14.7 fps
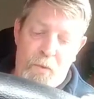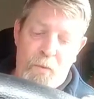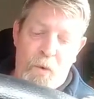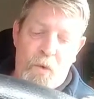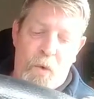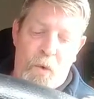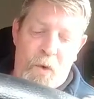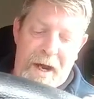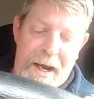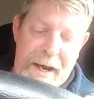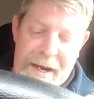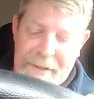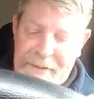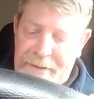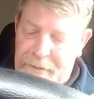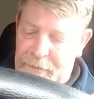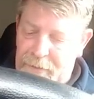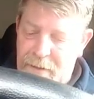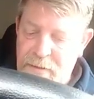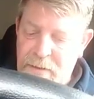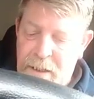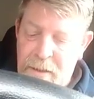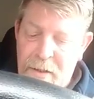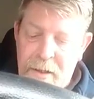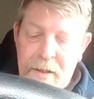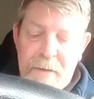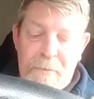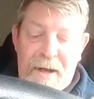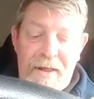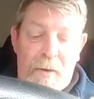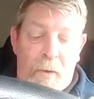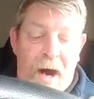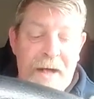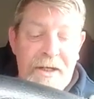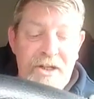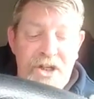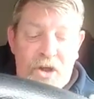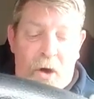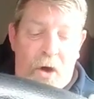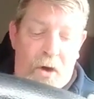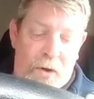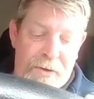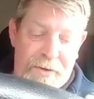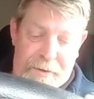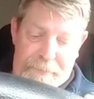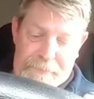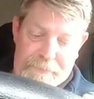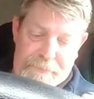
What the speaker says: will go ahead. But the one in Scotland